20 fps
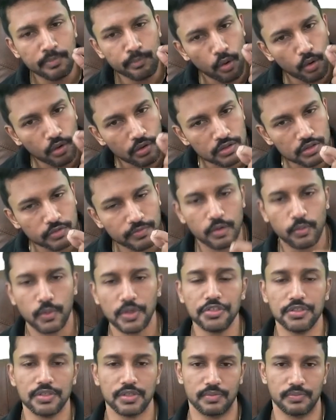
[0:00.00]
importance of the
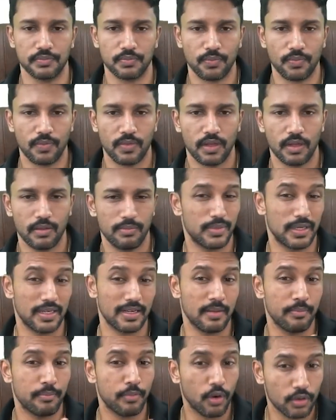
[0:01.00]
question,
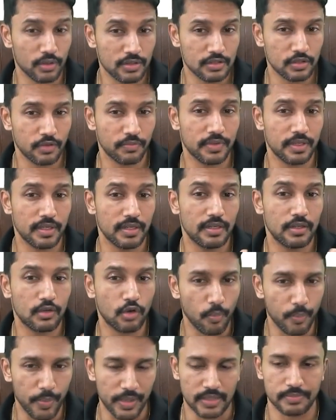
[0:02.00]
but importance of the
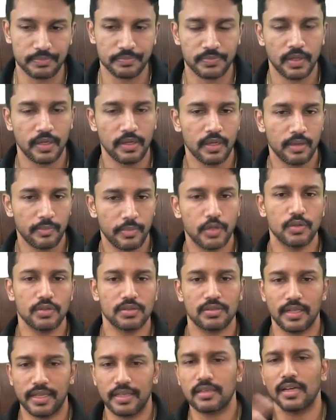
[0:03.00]
topic.
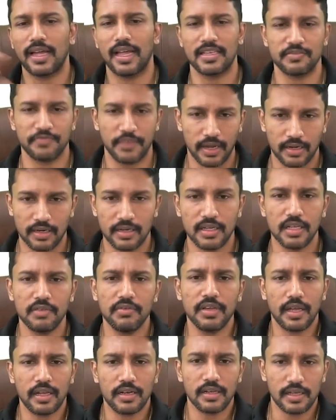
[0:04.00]
Because like as faculty,
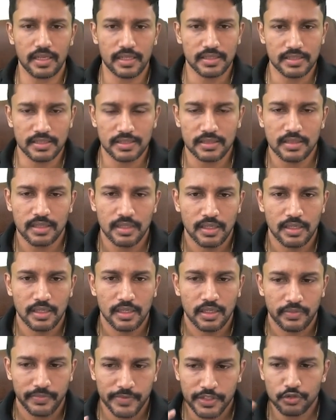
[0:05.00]
we analyze
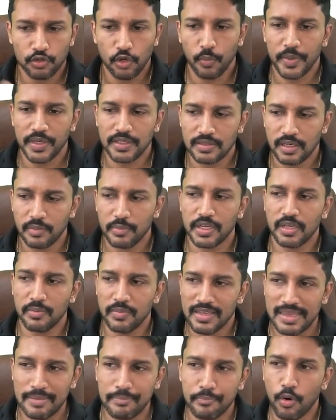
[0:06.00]
which topics are
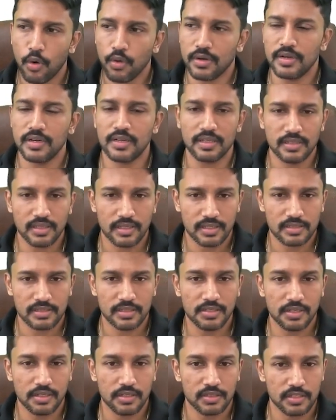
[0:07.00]
becoming important in the
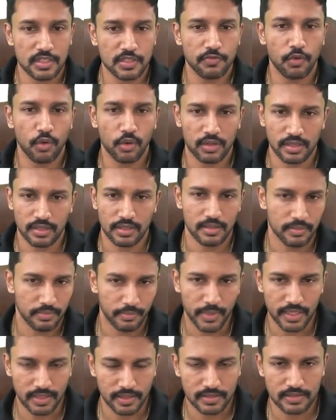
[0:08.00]
recent years for the
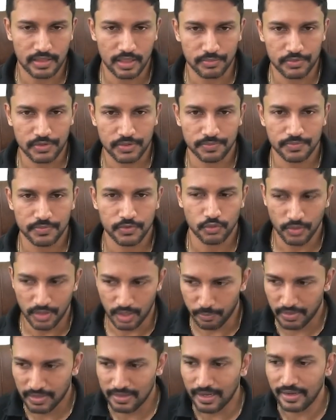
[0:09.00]
main exams.
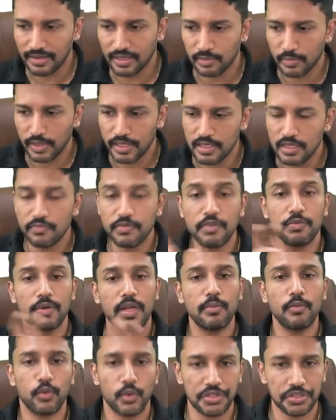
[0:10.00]
Keeping that in mind, we
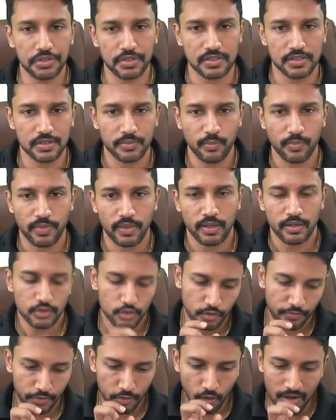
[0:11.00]
frame questions.
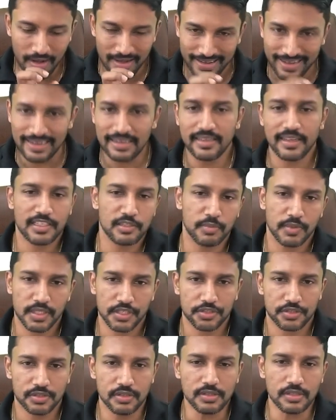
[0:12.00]
So if you're not read the
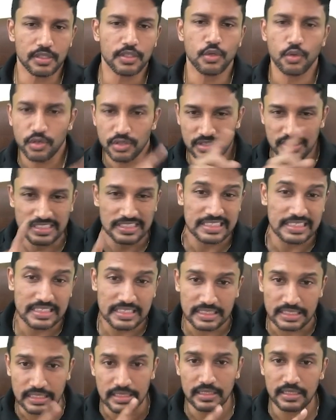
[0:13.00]
explanations, your
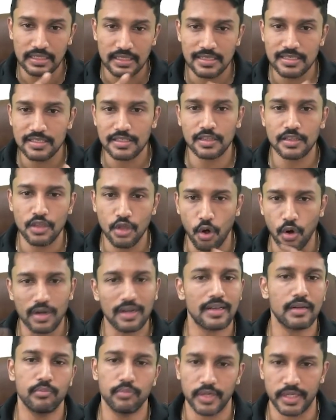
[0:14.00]
GT is
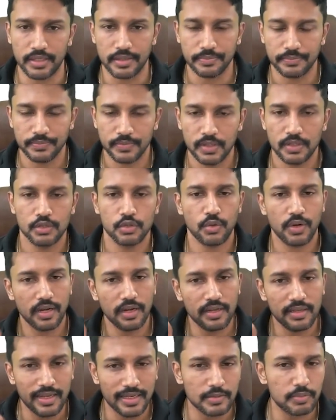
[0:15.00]
not complete. So
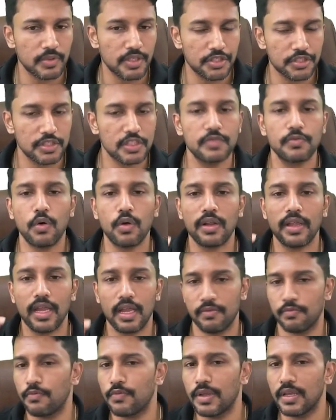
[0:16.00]
read the explanations for
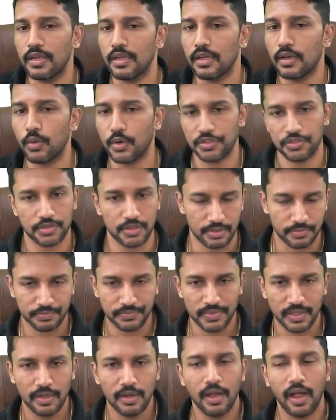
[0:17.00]
every question.
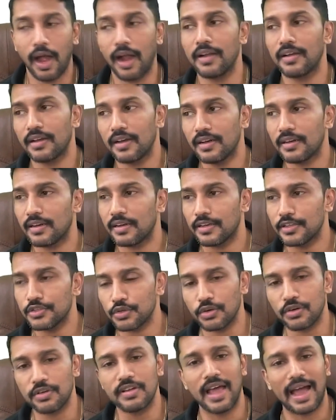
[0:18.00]
Until and unless
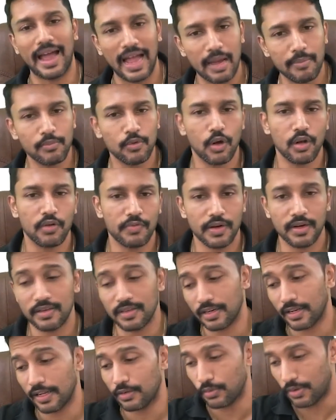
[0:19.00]
you're damn confident
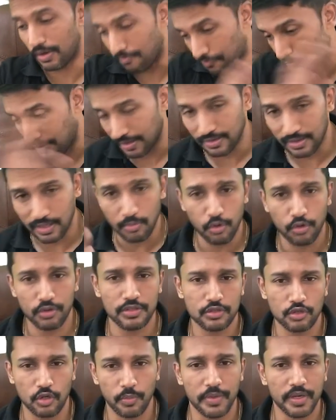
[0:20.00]
that I know everything about
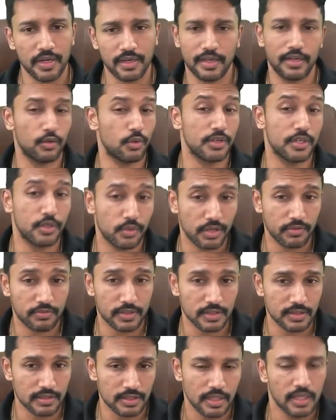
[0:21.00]
this topic and I don't need to
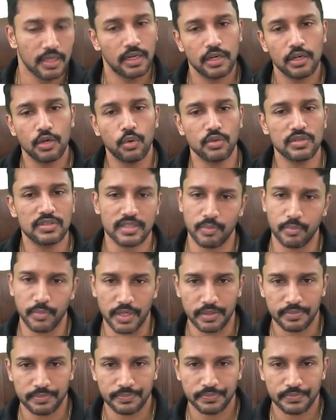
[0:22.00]
revise, don't skip
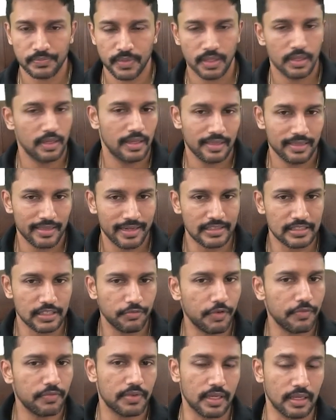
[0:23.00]
it. That is the
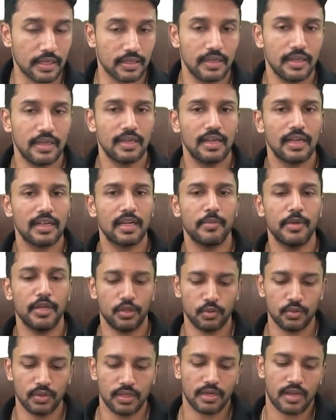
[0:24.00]
fifth thing. Coming
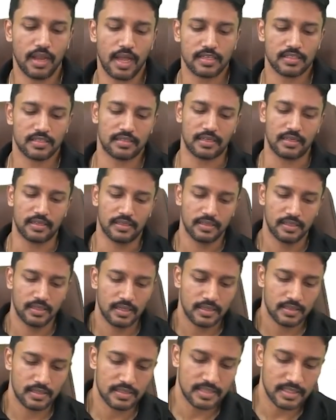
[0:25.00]
to the last thing,
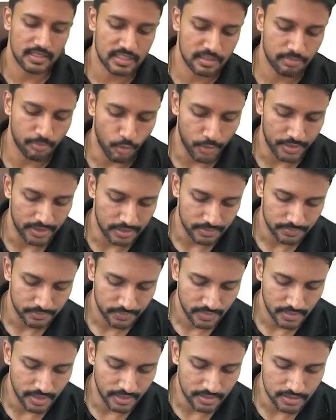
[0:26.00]
the sixth point,
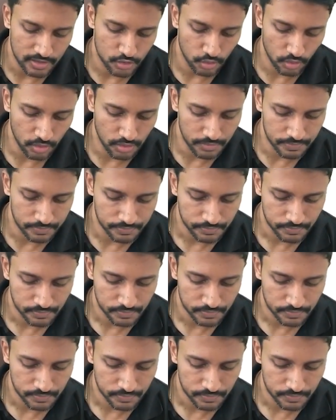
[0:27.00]
that is your